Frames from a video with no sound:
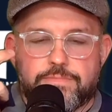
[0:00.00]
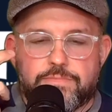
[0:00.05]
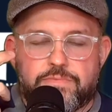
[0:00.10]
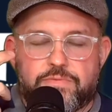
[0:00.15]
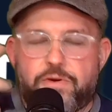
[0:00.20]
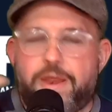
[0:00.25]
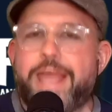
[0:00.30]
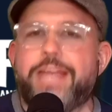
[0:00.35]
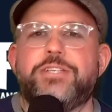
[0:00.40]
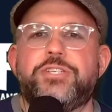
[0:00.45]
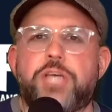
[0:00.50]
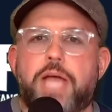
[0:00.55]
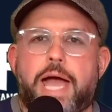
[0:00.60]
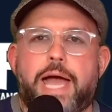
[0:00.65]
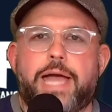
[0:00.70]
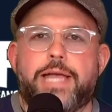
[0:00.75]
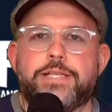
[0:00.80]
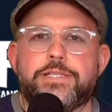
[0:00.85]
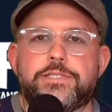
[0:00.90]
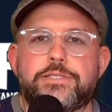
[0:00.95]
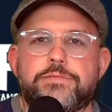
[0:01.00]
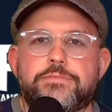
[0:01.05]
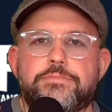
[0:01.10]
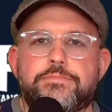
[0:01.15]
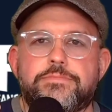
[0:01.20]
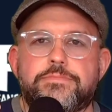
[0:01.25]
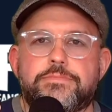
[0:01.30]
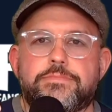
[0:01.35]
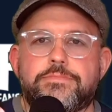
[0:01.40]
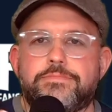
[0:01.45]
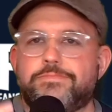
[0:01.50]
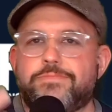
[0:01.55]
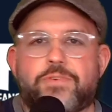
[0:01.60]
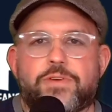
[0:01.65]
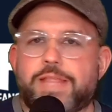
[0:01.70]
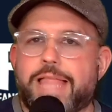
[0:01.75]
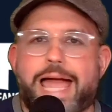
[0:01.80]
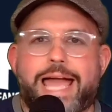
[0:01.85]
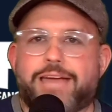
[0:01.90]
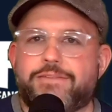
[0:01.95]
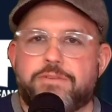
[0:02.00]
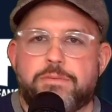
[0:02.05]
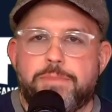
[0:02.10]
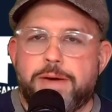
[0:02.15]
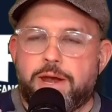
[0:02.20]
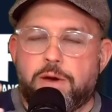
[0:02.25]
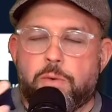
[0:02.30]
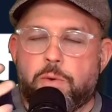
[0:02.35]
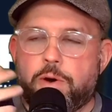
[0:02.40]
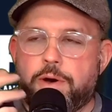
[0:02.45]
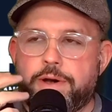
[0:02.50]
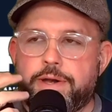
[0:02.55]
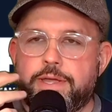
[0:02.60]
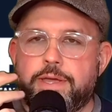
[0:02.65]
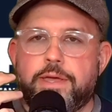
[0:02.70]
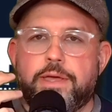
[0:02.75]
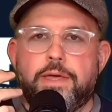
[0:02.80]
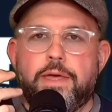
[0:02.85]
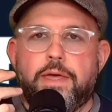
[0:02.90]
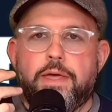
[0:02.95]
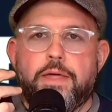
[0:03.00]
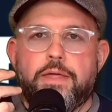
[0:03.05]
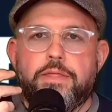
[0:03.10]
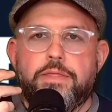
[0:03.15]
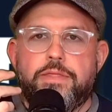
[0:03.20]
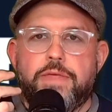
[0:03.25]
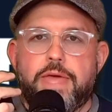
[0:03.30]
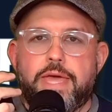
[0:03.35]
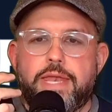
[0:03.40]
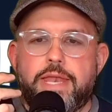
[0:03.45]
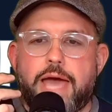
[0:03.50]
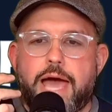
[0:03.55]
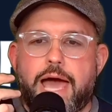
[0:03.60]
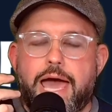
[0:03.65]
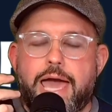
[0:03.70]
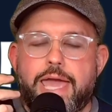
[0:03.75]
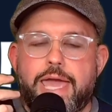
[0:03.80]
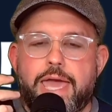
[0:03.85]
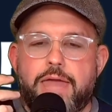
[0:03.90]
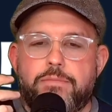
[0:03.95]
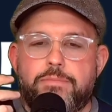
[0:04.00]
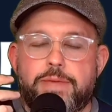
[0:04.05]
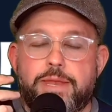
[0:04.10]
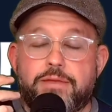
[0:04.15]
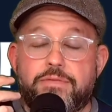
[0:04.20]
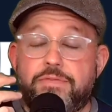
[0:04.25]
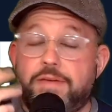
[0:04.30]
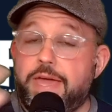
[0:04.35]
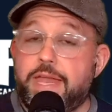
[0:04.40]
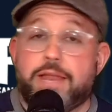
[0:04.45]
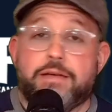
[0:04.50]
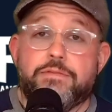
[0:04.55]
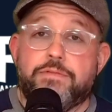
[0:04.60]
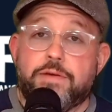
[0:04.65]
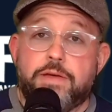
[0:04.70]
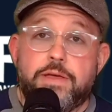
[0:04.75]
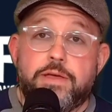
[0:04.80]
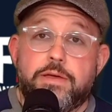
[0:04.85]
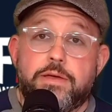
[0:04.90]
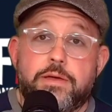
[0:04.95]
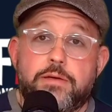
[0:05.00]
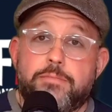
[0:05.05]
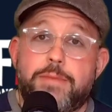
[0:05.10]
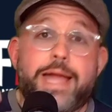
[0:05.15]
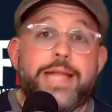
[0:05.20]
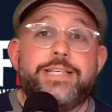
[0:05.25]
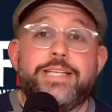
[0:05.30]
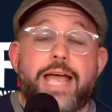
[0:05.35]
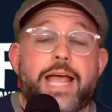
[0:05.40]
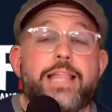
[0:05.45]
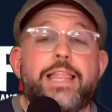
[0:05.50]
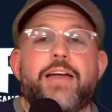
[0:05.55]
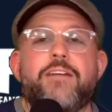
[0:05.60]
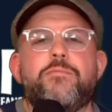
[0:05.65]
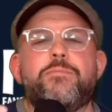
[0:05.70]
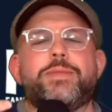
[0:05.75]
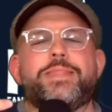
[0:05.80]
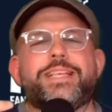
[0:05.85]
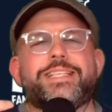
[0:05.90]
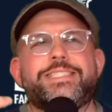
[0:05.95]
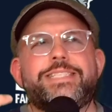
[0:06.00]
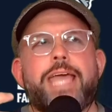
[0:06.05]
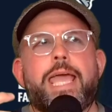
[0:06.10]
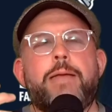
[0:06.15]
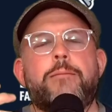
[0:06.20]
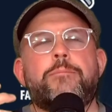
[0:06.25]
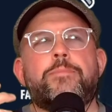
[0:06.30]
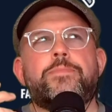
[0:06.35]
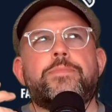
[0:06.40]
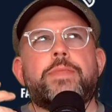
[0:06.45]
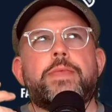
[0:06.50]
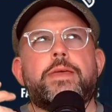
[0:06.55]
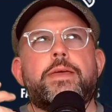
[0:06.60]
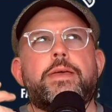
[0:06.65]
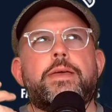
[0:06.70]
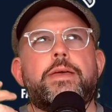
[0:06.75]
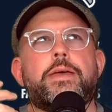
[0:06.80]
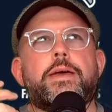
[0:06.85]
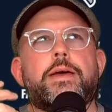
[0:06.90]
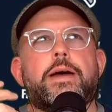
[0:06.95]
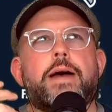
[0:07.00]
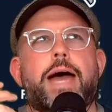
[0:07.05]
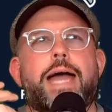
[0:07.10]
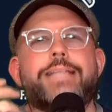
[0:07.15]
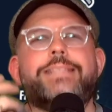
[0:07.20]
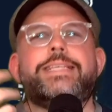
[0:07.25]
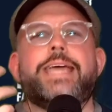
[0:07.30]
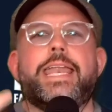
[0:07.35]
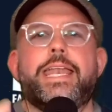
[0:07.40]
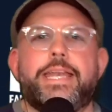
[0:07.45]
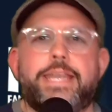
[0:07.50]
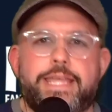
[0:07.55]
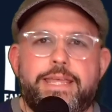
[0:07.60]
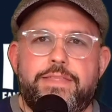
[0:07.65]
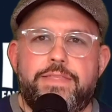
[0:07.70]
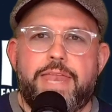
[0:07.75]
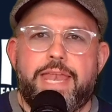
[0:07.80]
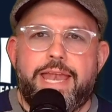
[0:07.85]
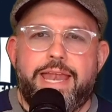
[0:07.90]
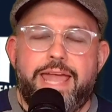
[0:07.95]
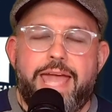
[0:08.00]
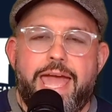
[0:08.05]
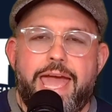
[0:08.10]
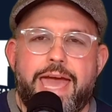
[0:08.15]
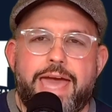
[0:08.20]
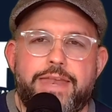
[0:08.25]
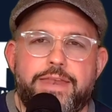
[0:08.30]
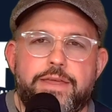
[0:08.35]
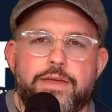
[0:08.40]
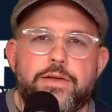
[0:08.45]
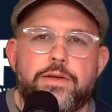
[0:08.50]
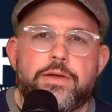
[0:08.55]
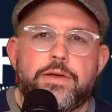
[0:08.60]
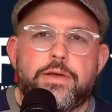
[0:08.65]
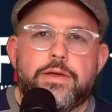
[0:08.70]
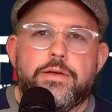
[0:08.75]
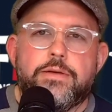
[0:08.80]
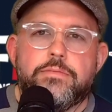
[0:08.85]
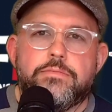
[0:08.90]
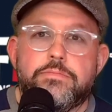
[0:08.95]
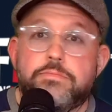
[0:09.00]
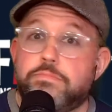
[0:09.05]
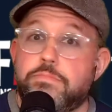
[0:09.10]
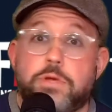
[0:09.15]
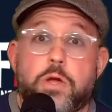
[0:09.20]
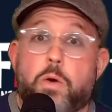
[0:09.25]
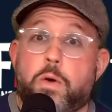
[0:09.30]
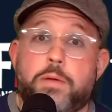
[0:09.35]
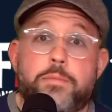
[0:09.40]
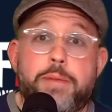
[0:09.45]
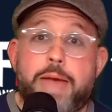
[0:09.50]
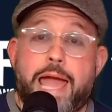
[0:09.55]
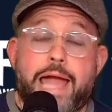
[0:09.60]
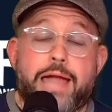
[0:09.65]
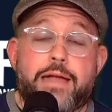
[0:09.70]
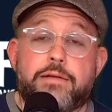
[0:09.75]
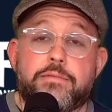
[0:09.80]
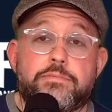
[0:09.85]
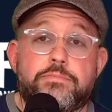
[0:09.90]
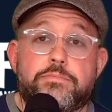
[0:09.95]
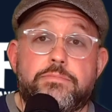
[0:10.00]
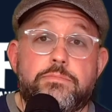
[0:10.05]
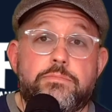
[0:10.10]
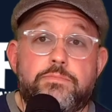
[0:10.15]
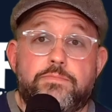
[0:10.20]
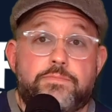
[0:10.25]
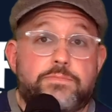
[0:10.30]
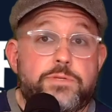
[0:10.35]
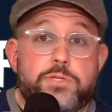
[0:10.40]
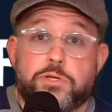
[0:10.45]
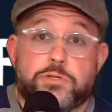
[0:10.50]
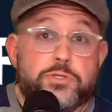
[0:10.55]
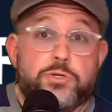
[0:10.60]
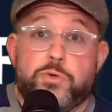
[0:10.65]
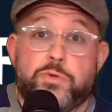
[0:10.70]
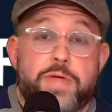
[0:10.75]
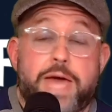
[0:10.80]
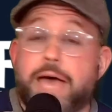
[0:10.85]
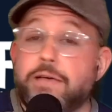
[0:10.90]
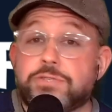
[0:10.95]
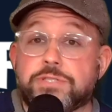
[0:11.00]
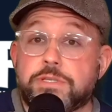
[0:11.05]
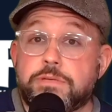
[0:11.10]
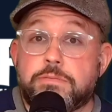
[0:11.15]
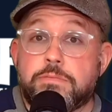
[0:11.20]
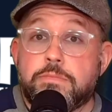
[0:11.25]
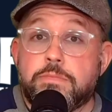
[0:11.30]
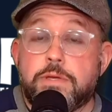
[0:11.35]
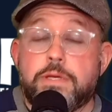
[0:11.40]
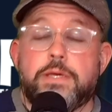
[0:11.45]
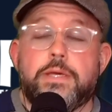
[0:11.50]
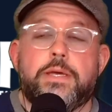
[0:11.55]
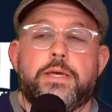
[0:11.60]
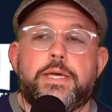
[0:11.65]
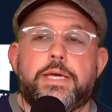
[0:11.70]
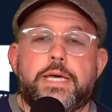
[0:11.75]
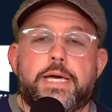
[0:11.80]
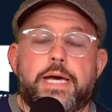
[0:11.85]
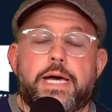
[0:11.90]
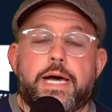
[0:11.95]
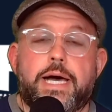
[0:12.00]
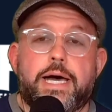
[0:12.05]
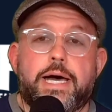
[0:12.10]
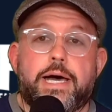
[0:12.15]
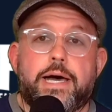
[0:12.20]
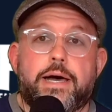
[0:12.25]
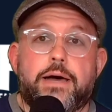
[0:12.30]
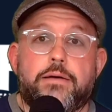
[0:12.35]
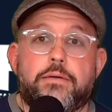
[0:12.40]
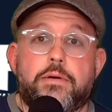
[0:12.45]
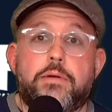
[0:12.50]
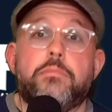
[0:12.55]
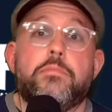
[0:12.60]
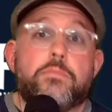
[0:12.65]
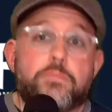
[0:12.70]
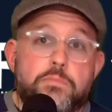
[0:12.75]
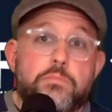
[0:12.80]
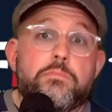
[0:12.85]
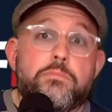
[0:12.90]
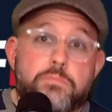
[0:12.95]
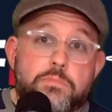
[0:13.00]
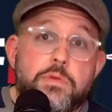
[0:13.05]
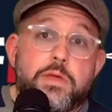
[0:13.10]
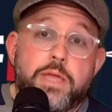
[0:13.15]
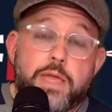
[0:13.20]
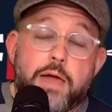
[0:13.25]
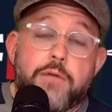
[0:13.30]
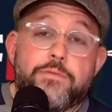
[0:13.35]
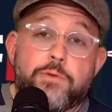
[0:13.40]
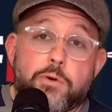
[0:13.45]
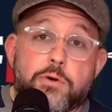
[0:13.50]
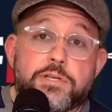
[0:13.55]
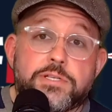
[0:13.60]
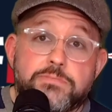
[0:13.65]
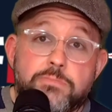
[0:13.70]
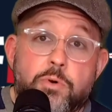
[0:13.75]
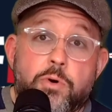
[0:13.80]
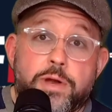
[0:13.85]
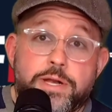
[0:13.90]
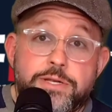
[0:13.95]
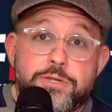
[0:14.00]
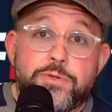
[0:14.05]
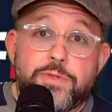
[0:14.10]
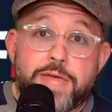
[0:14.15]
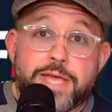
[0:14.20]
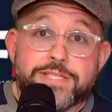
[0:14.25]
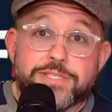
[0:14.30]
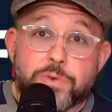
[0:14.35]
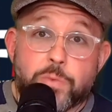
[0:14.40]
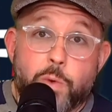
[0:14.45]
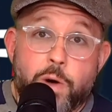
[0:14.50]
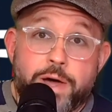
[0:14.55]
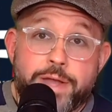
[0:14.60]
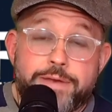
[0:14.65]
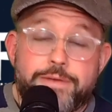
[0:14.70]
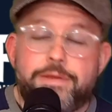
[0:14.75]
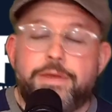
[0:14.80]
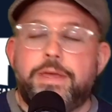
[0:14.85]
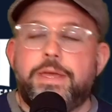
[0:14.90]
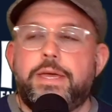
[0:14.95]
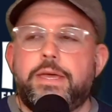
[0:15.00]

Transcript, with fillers: franchise, for lack of a better word, that I had been a fan of my entire life, but the same identity that it had going back till 2000. Uh, of course, more in 2001.